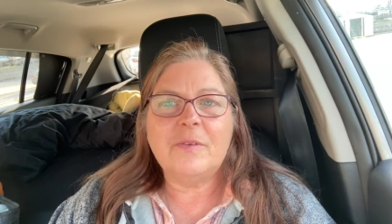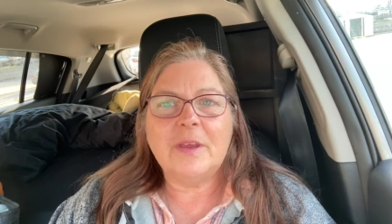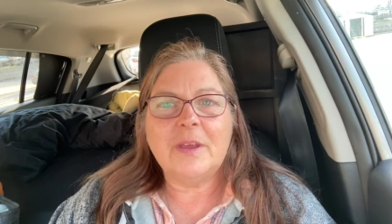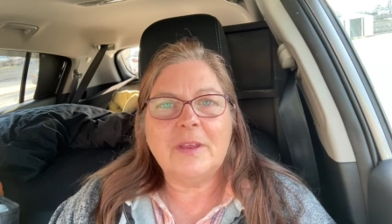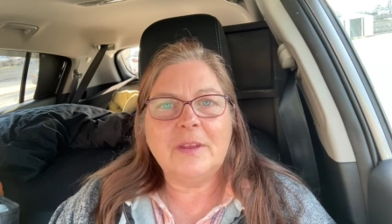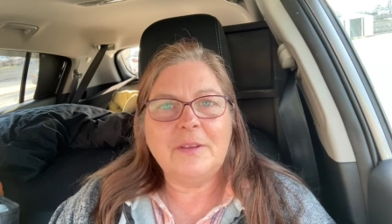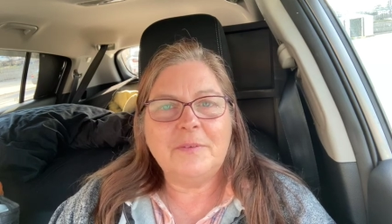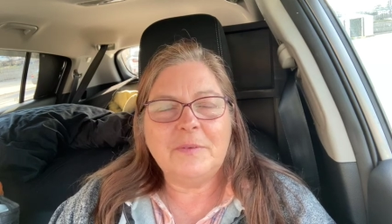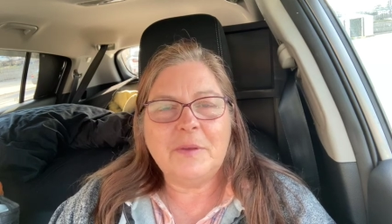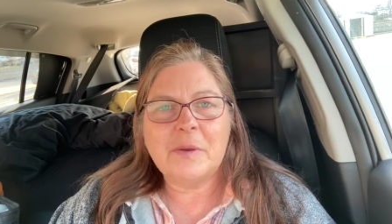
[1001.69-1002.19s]

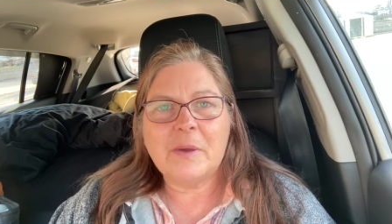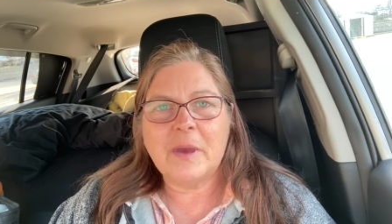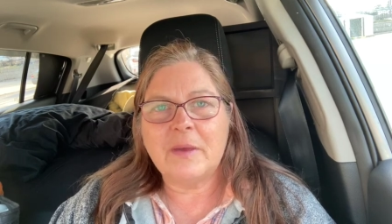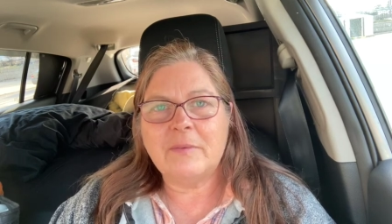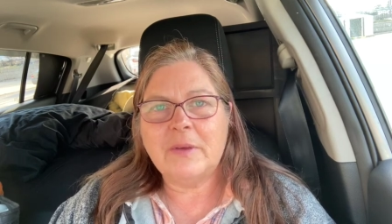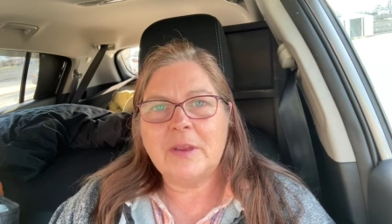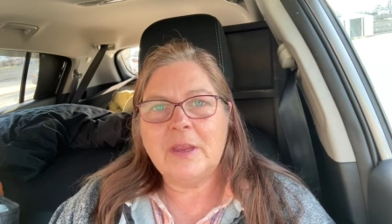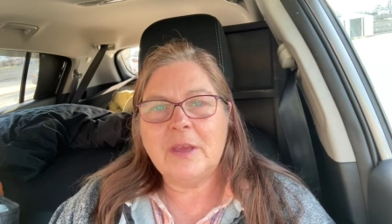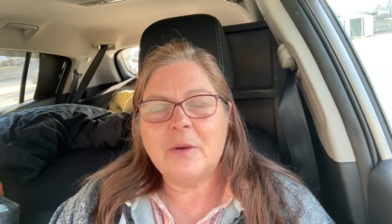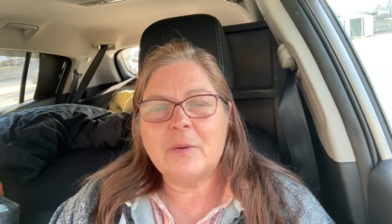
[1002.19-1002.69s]
And if you have
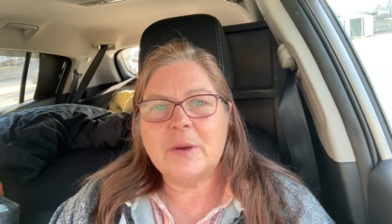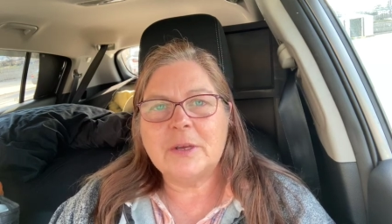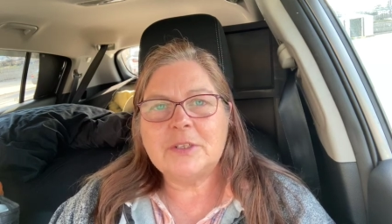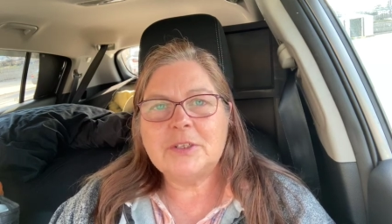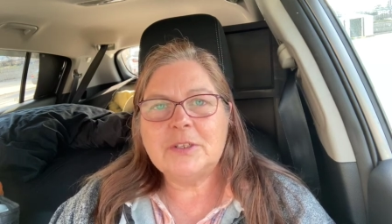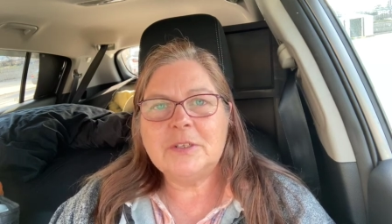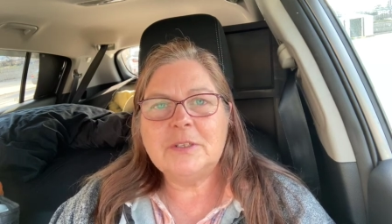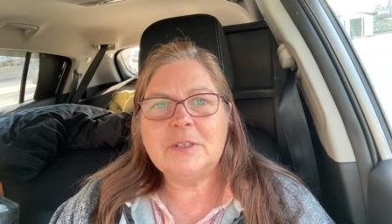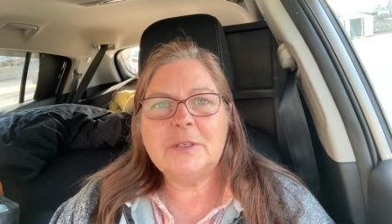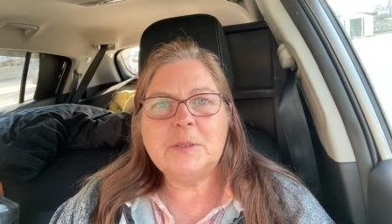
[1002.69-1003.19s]
any
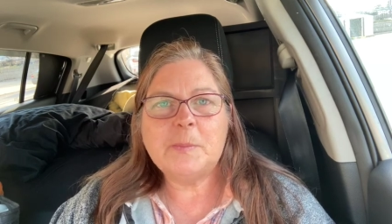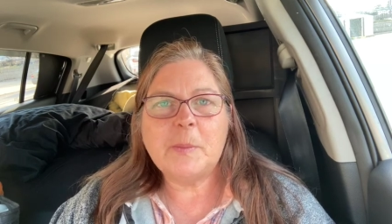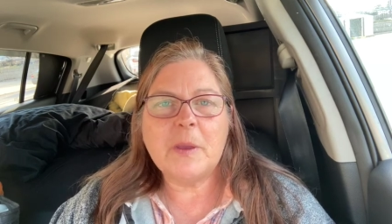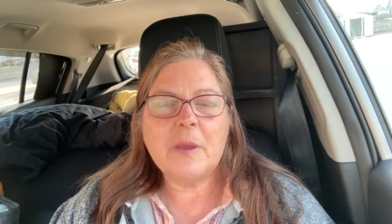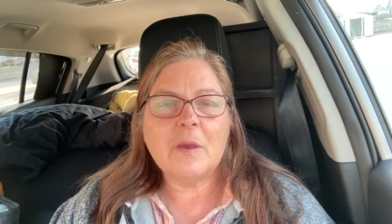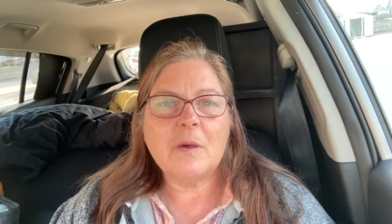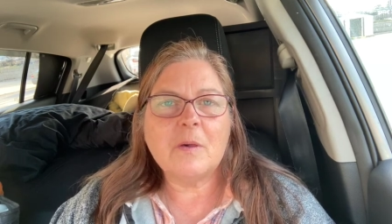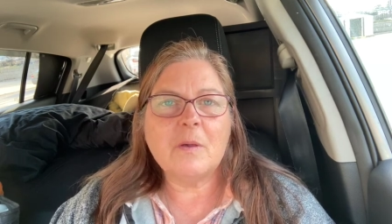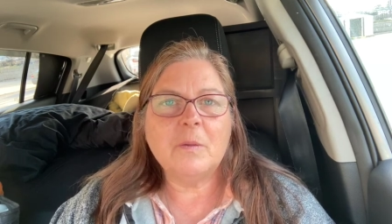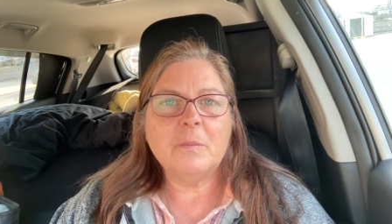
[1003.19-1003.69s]
questions, by
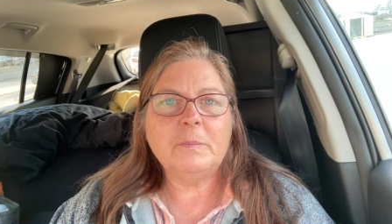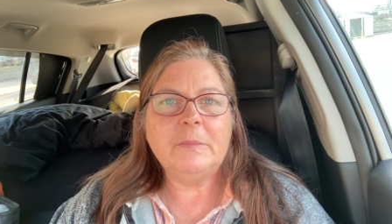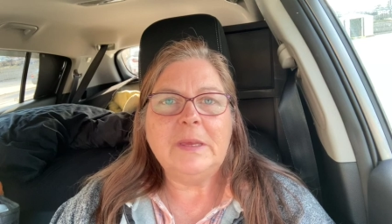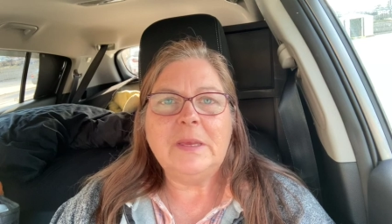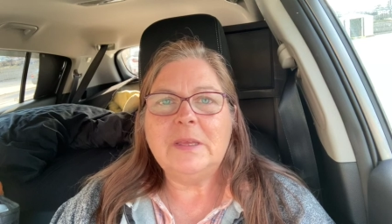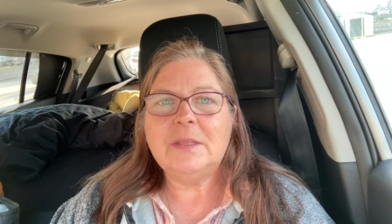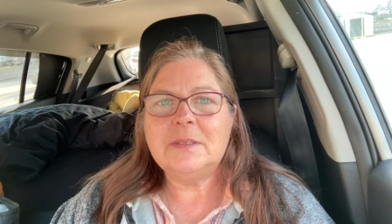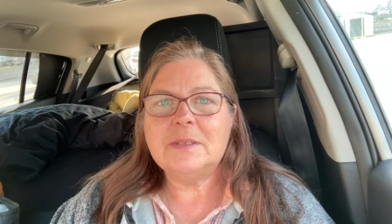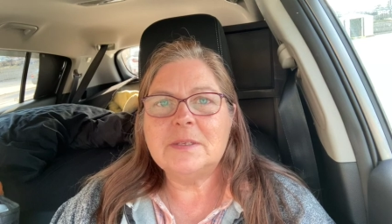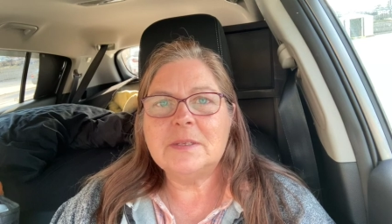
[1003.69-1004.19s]
all
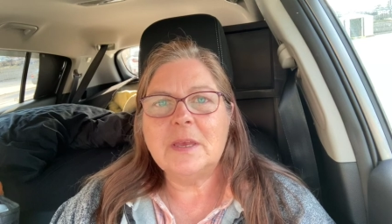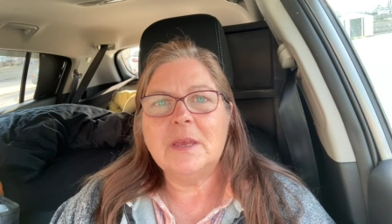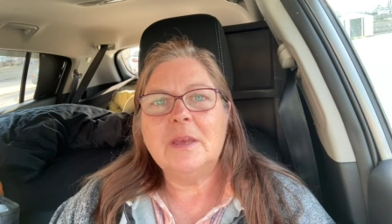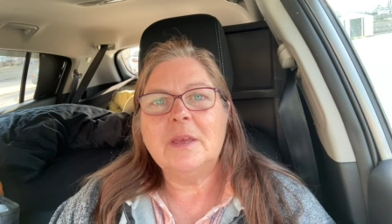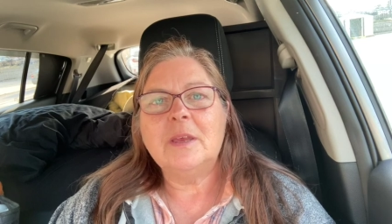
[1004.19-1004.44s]
means,